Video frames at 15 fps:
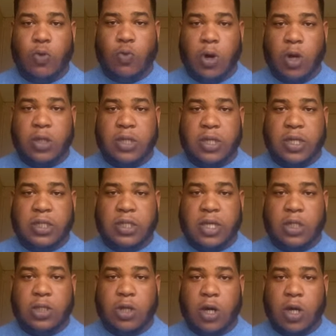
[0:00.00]
what is
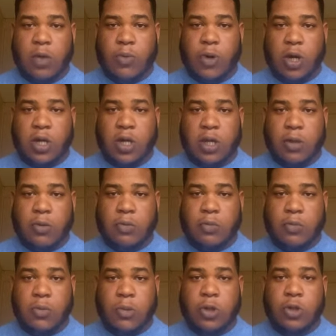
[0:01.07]
a target market.
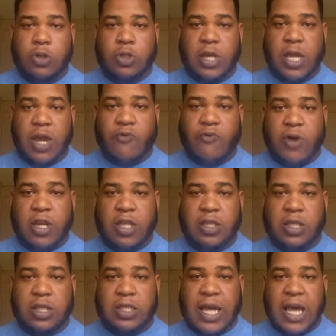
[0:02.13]
So get ready
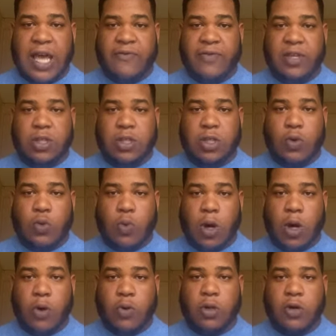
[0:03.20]
to dive into the
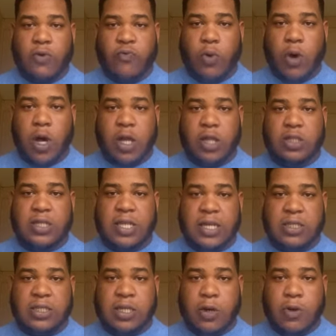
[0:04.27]
world of words that
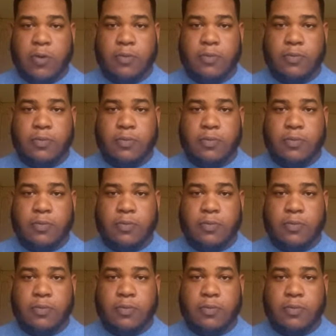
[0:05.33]
sell.